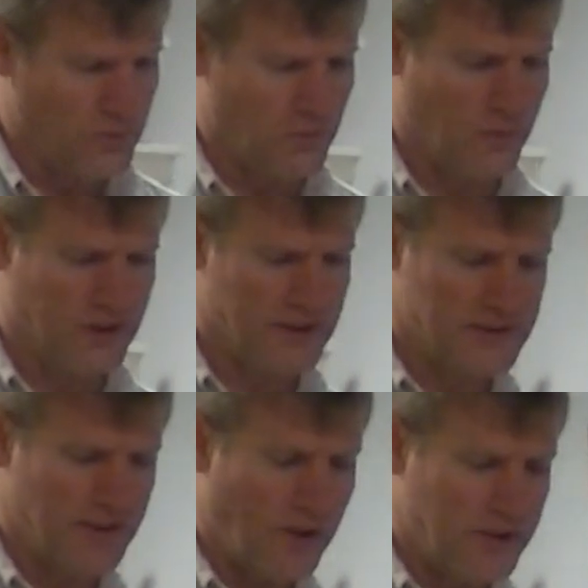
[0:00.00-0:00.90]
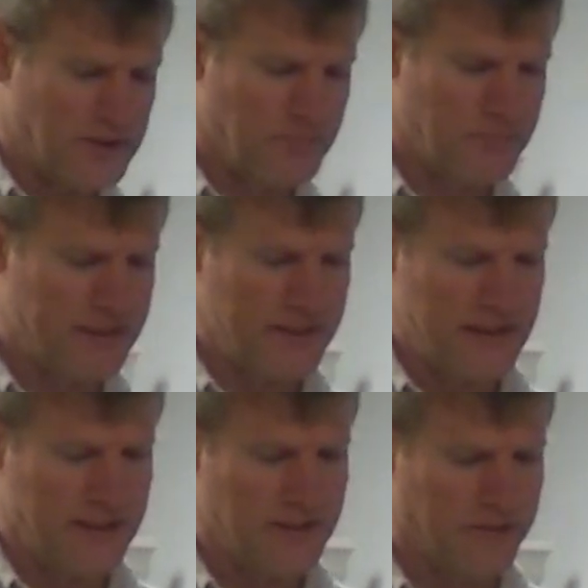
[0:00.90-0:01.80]
was always a bit
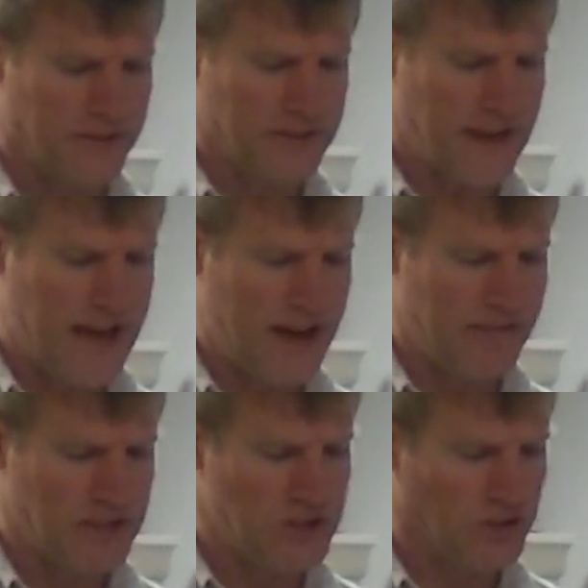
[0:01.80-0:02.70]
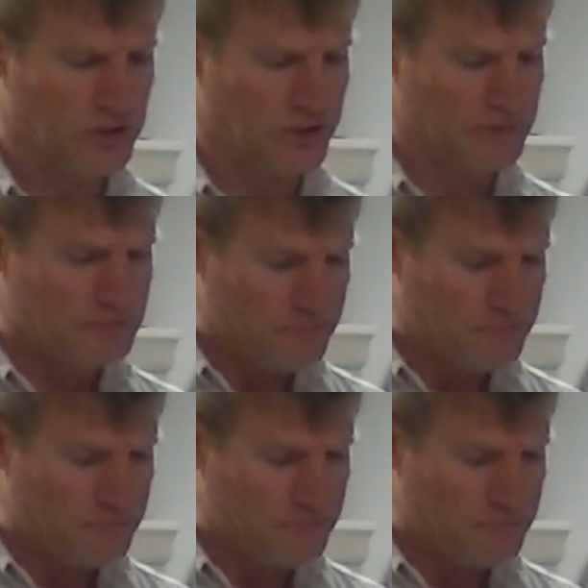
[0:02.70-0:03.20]
indifferent to having children.